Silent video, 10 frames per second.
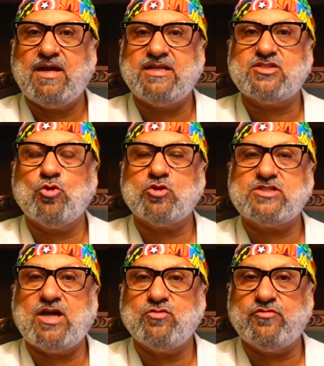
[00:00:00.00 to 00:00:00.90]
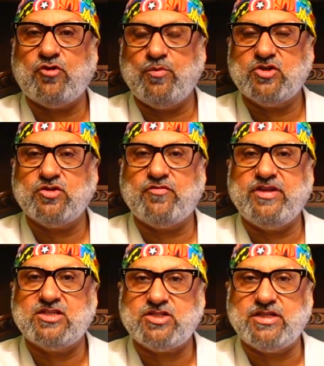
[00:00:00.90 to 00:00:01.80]
and slows down the formation of
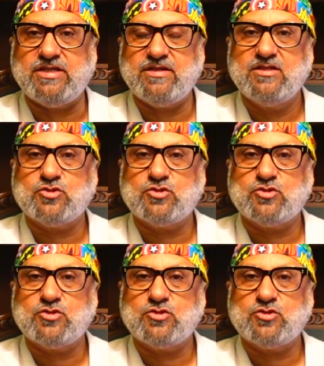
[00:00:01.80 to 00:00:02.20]
DHT.